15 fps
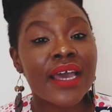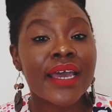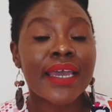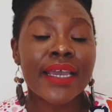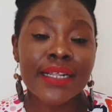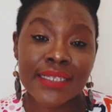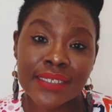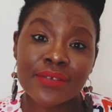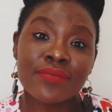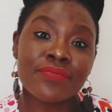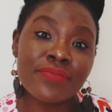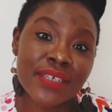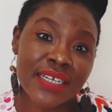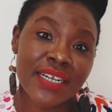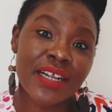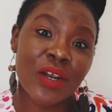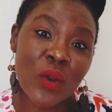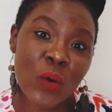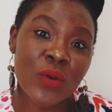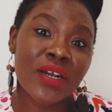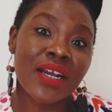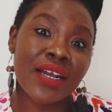It's a really
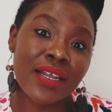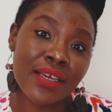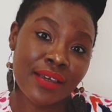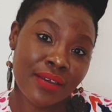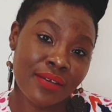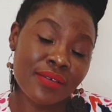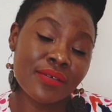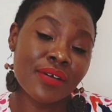lonely